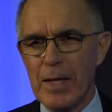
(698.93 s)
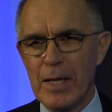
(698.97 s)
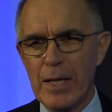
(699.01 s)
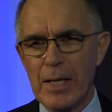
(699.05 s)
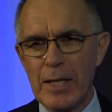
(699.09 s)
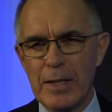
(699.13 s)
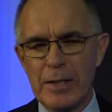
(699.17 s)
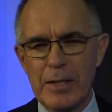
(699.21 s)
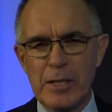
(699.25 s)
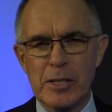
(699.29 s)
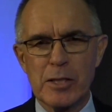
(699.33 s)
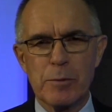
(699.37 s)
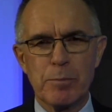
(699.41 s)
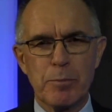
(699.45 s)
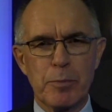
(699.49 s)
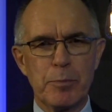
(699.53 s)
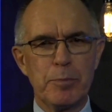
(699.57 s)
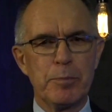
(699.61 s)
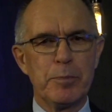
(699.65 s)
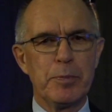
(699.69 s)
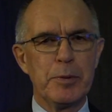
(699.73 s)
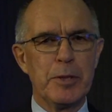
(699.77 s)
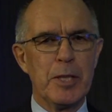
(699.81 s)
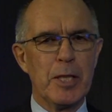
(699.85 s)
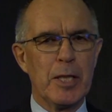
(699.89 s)
this
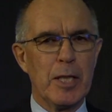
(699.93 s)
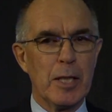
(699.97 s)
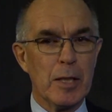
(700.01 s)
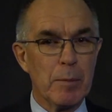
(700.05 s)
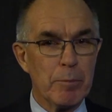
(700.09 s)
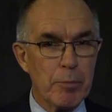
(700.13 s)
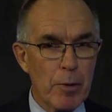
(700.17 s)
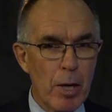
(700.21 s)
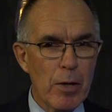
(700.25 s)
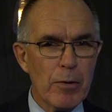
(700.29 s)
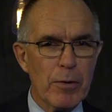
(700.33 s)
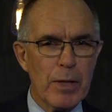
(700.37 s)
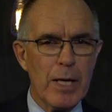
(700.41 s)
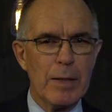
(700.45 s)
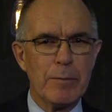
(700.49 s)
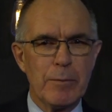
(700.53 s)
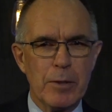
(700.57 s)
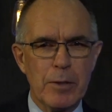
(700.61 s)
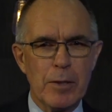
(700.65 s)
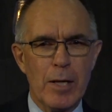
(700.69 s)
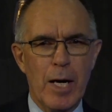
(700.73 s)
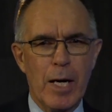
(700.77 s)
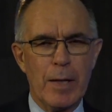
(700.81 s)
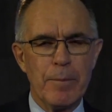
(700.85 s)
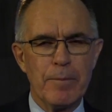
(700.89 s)
particular program
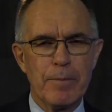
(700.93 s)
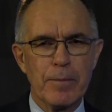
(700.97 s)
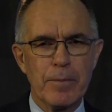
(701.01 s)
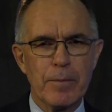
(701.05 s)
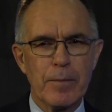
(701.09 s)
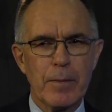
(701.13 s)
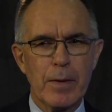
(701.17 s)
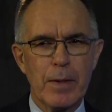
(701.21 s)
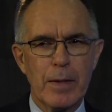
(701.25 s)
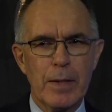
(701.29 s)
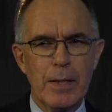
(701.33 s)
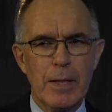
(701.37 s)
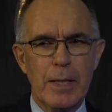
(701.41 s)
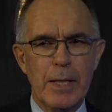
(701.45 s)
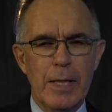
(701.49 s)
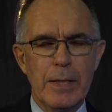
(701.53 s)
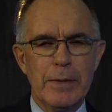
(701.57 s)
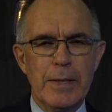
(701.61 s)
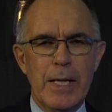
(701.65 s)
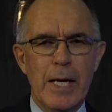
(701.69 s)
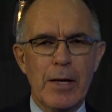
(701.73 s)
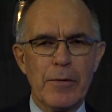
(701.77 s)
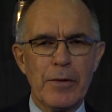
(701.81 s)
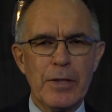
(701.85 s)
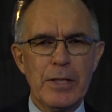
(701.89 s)
tonight.
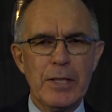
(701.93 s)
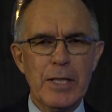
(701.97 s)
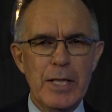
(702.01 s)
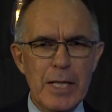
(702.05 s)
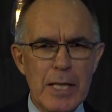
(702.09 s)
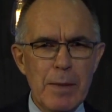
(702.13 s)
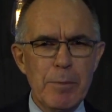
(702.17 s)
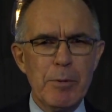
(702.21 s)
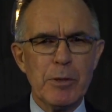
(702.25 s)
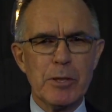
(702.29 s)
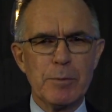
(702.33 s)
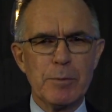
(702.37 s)
Now, the Ebers